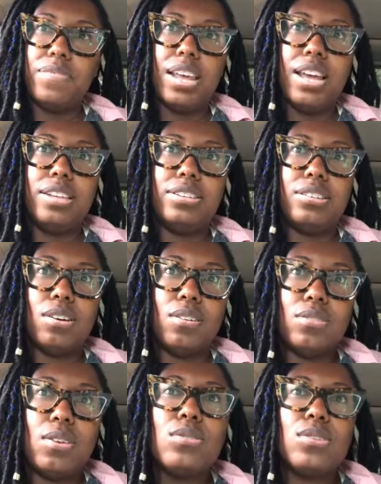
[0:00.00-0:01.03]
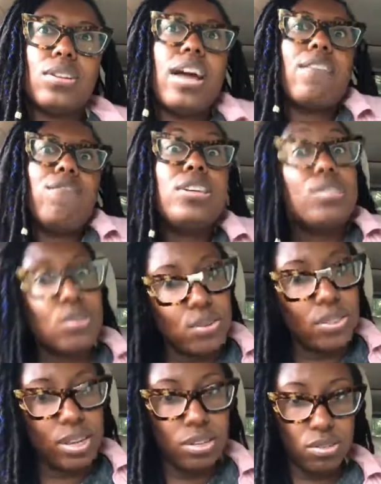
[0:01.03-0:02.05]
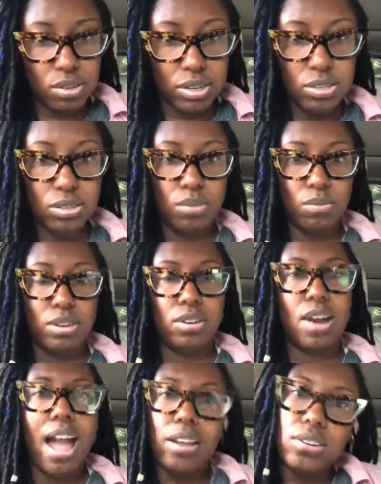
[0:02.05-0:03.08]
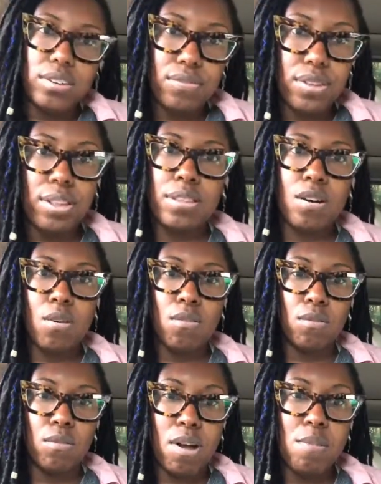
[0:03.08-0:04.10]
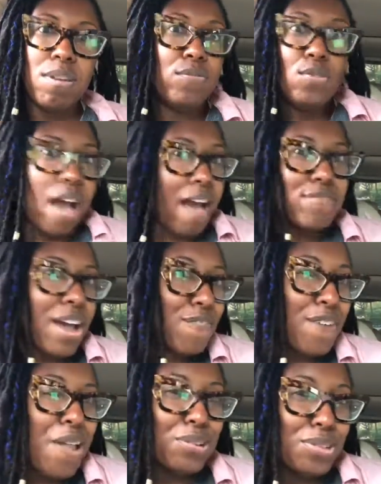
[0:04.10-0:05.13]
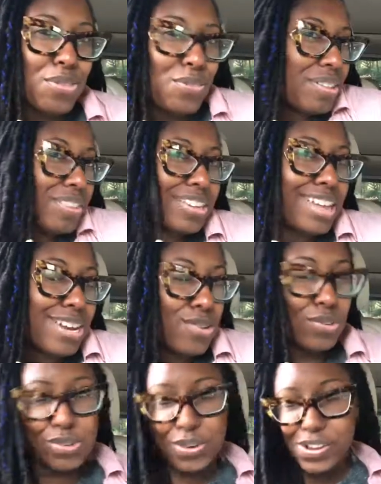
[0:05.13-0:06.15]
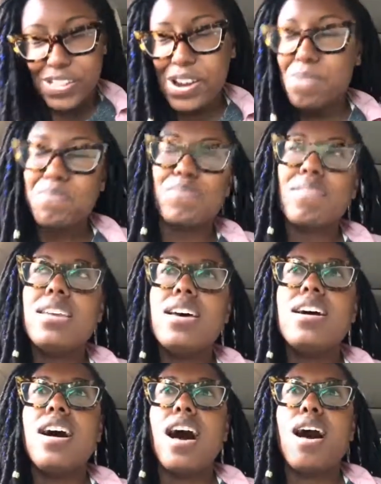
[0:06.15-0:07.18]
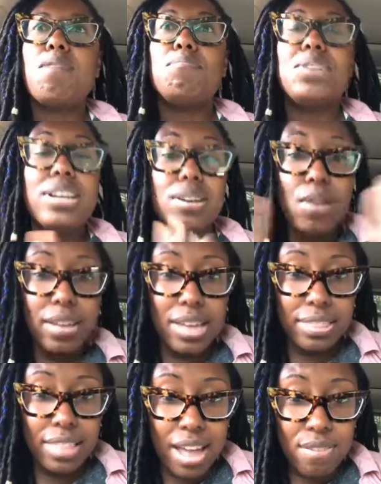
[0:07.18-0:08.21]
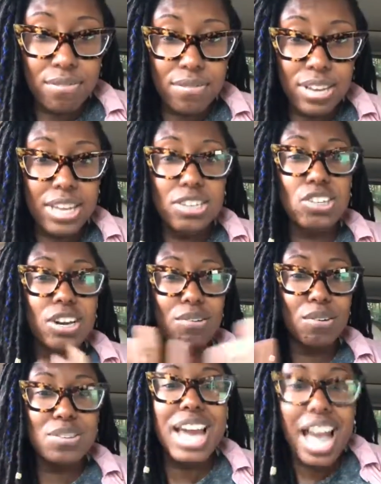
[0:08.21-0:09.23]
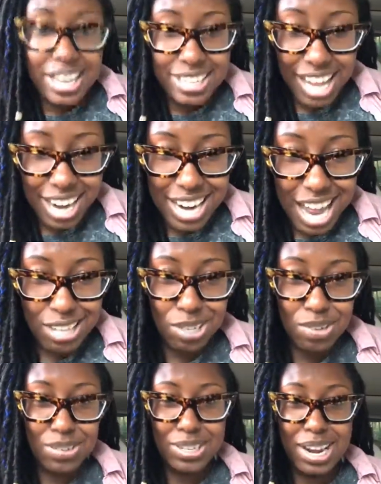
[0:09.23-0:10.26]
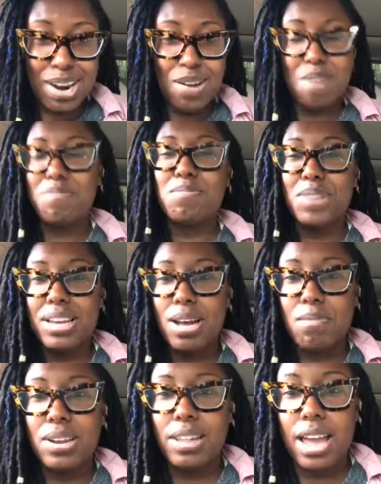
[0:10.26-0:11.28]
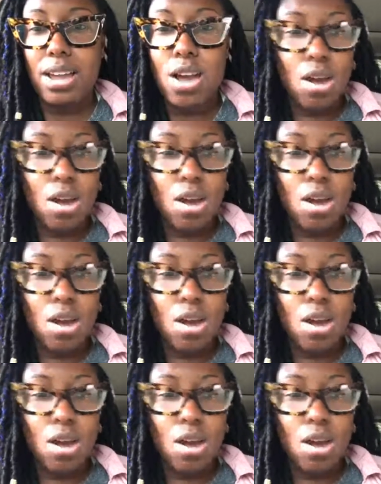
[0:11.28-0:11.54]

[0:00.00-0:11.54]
And so those are like physical things you can do when you're actually feeling the overwhelm, if you have not followed the 3 things I told you earlier. But anyway, in life in general, yes, at nationals, Carol, I'm gonna be coming like